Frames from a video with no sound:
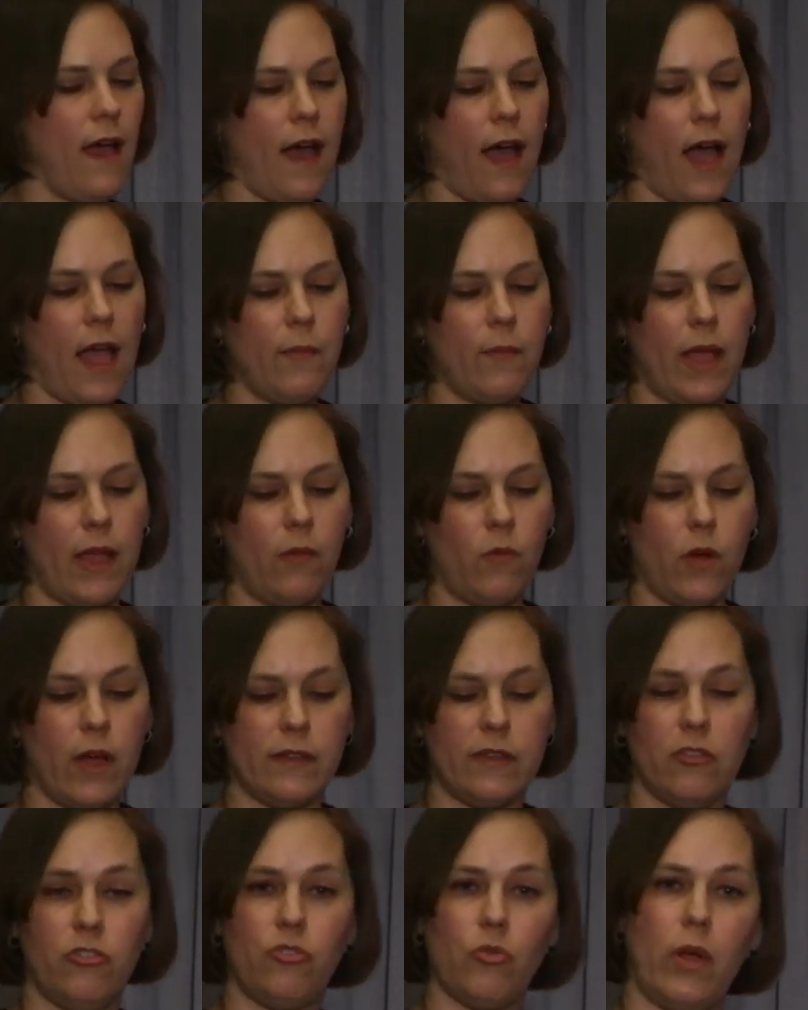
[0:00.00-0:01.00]
I might
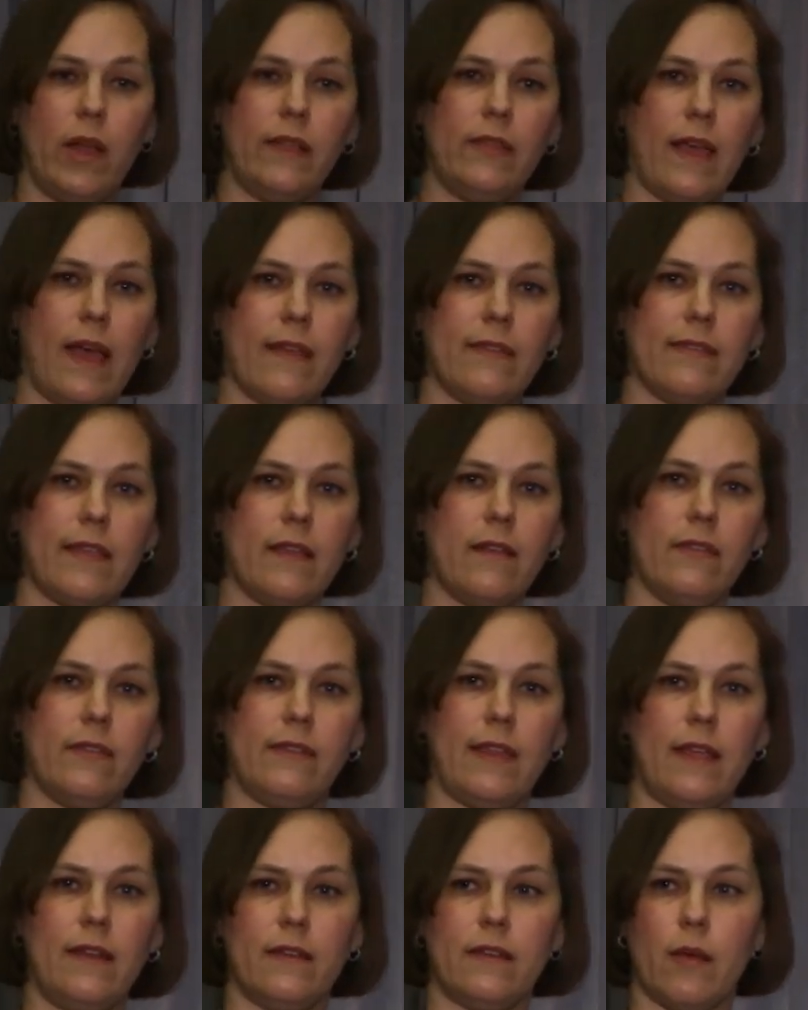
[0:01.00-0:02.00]
want to join that sales
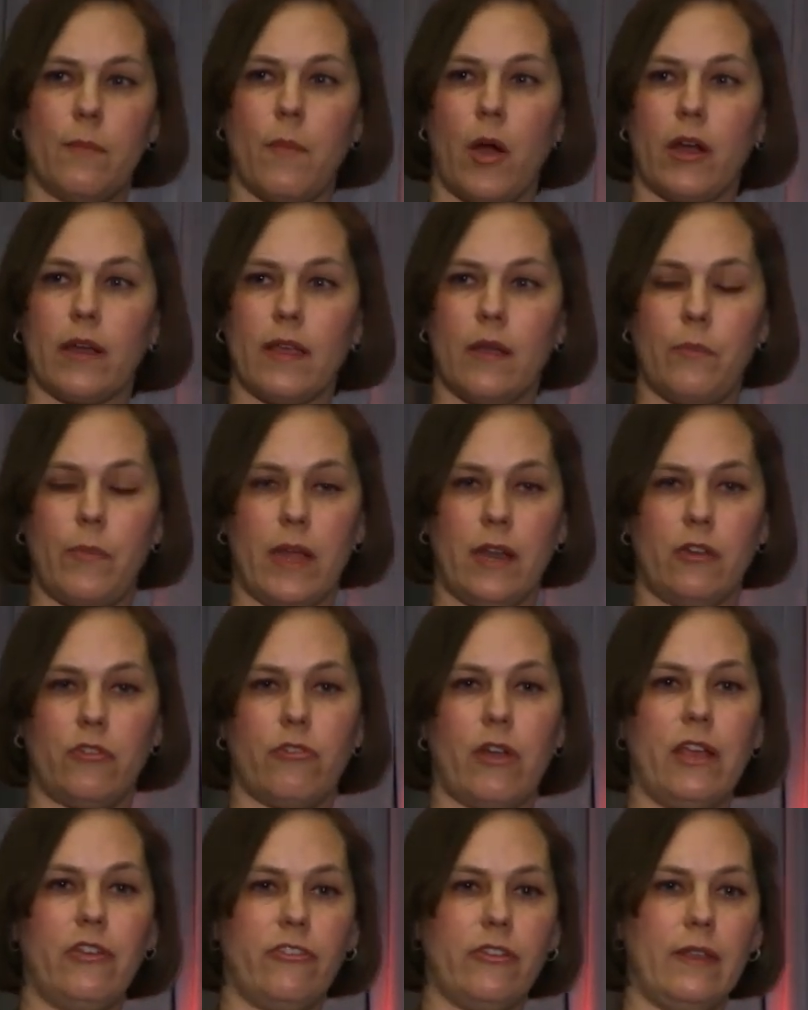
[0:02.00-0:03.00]
data to market
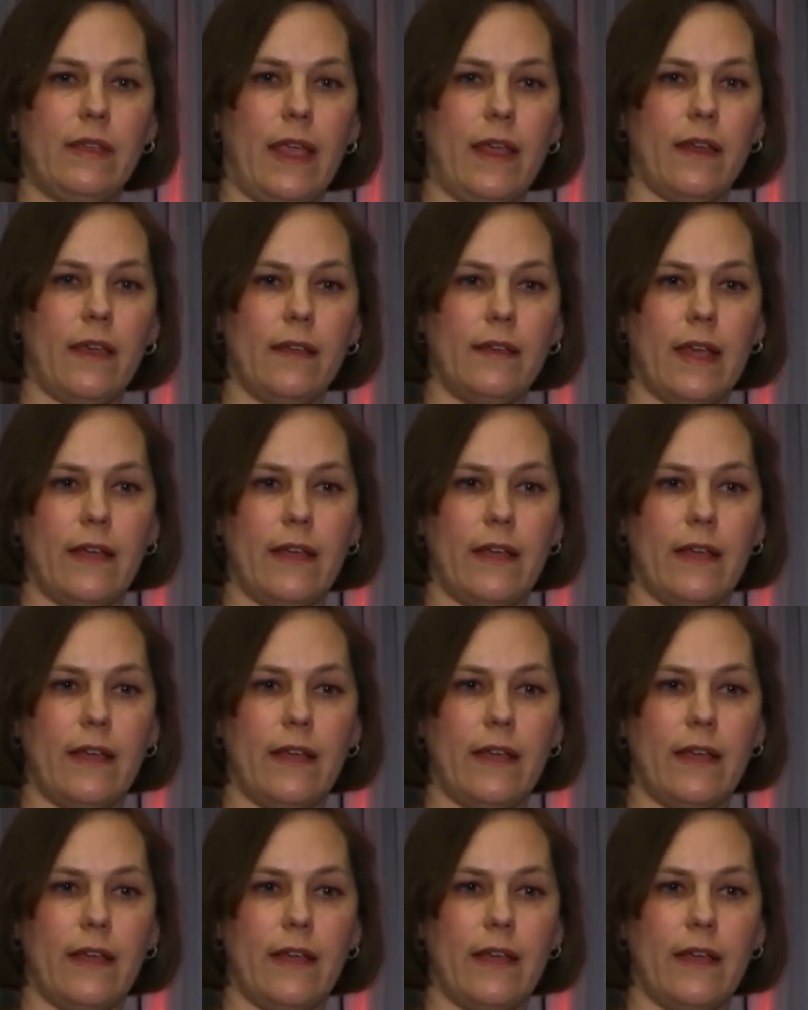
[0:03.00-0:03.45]
penetration data.